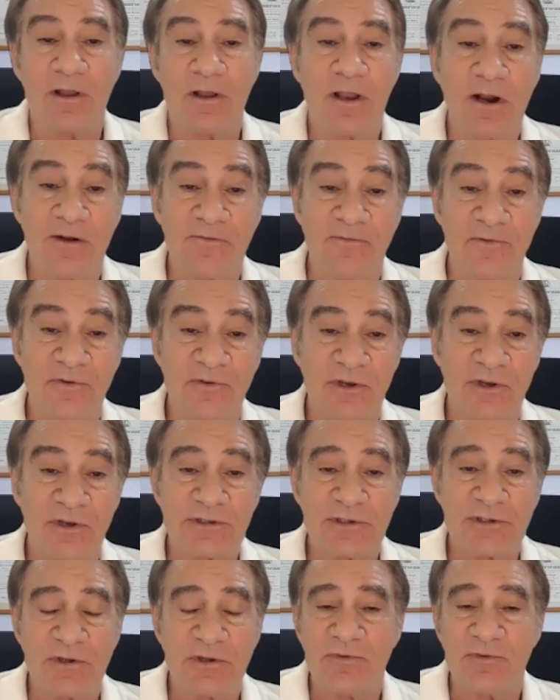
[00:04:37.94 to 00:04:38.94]
care
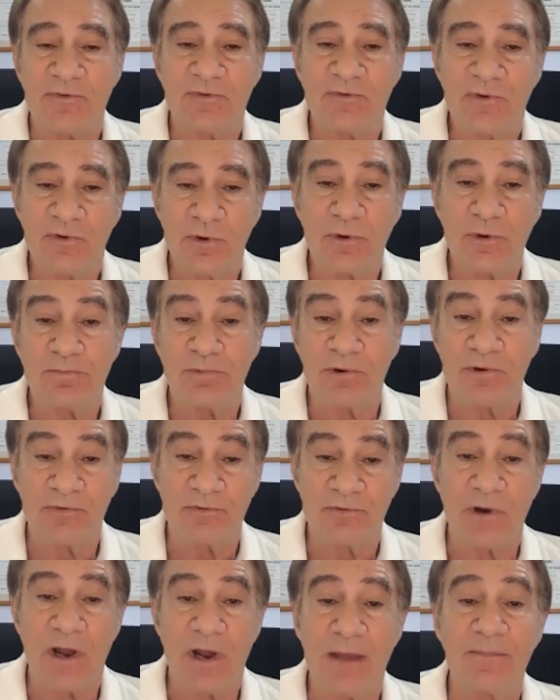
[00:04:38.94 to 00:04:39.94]
physicians to
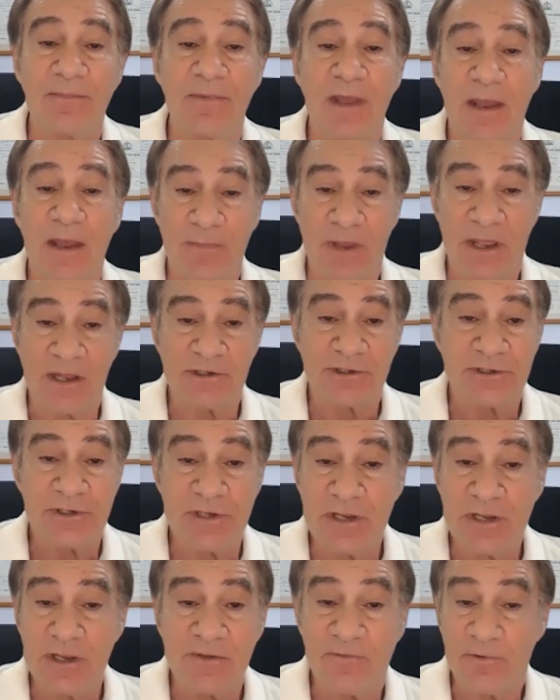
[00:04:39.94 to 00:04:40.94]
prescribe
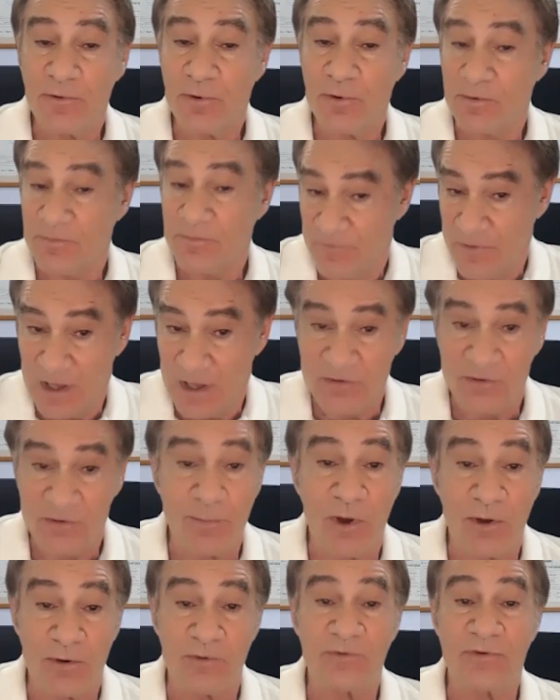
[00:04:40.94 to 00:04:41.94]
MHT for
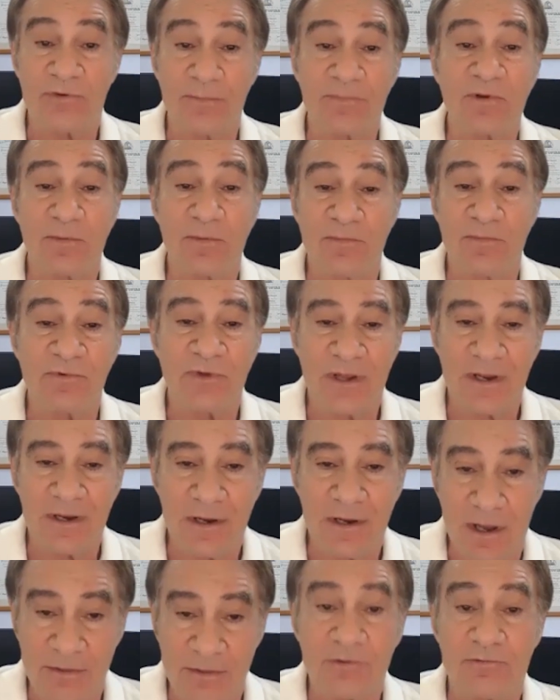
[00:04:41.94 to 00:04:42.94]
vasomotor symptoms and
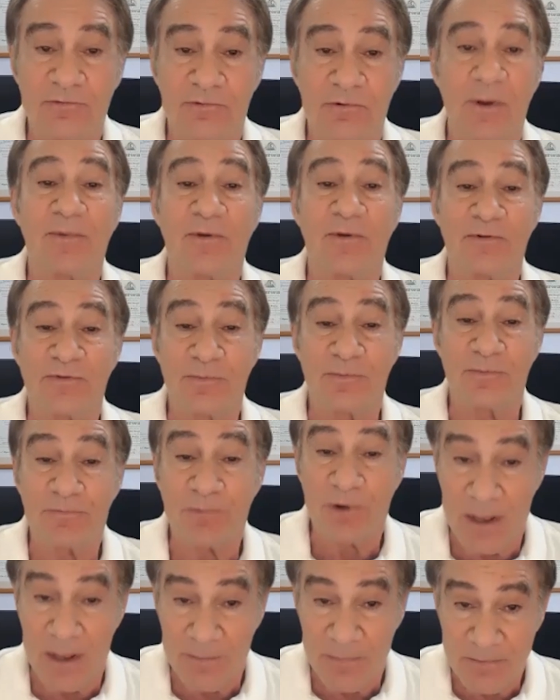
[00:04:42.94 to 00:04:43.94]
other troublesome
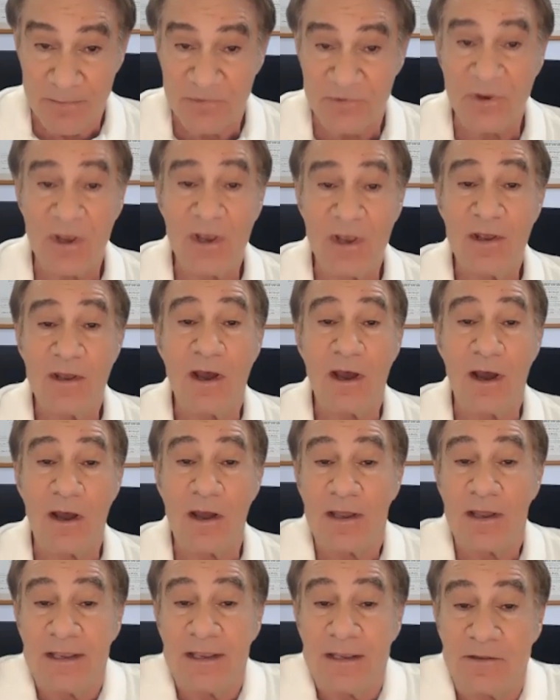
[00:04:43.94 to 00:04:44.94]
problems
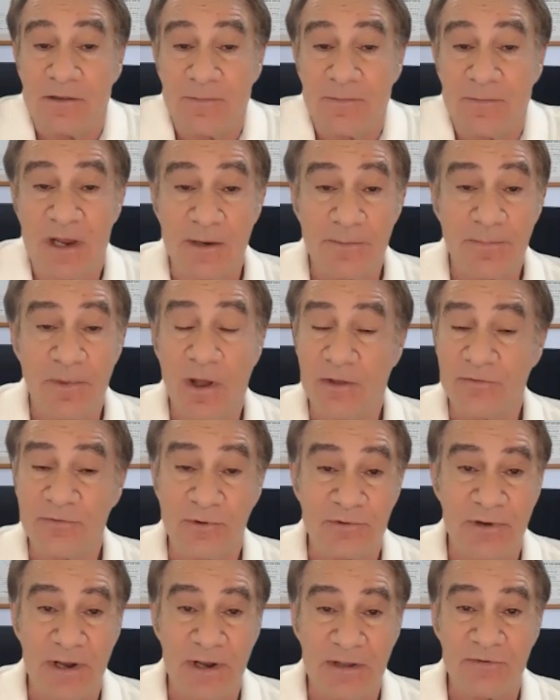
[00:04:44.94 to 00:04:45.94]
uh, in the menopausal
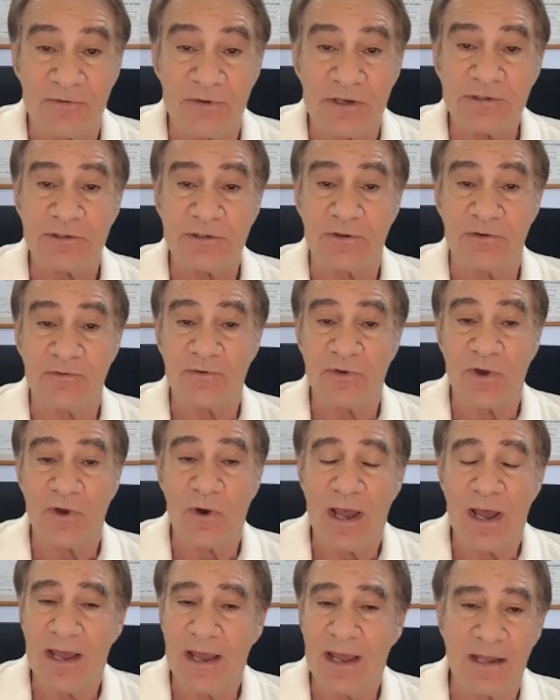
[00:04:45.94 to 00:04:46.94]
transition. So
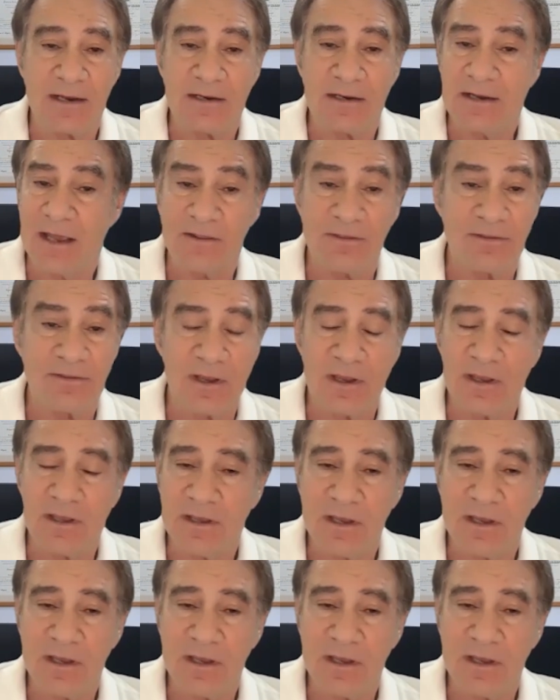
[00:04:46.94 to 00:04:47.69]
I, I, I think